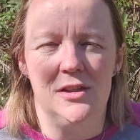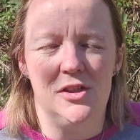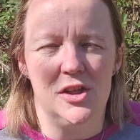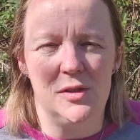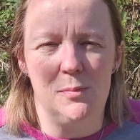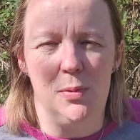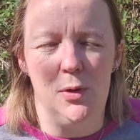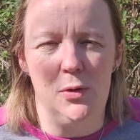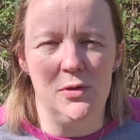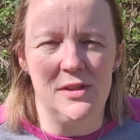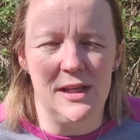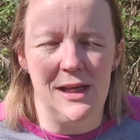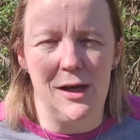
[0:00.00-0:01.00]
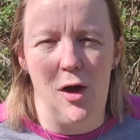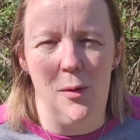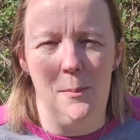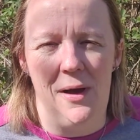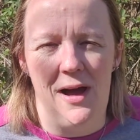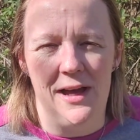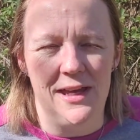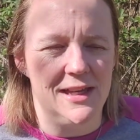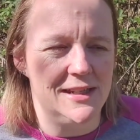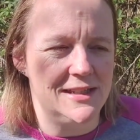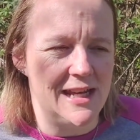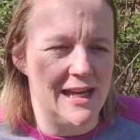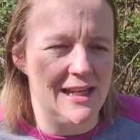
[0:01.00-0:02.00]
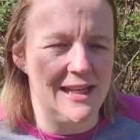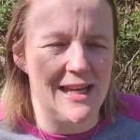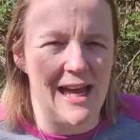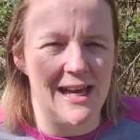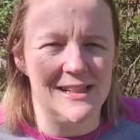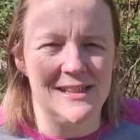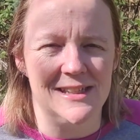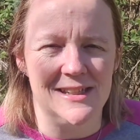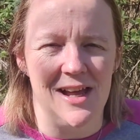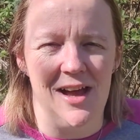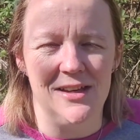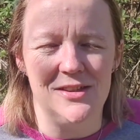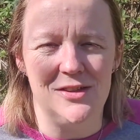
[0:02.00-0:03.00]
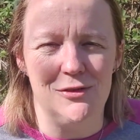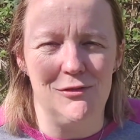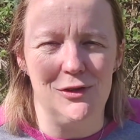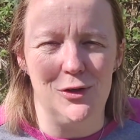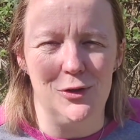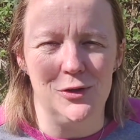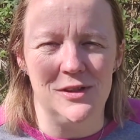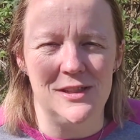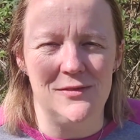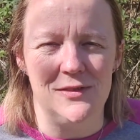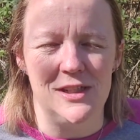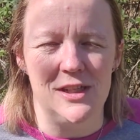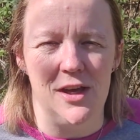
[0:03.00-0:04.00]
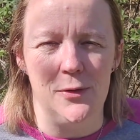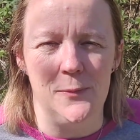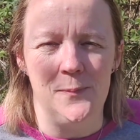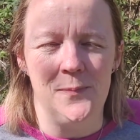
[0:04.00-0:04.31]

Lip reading: Just pausing on my daily exercise to record this video.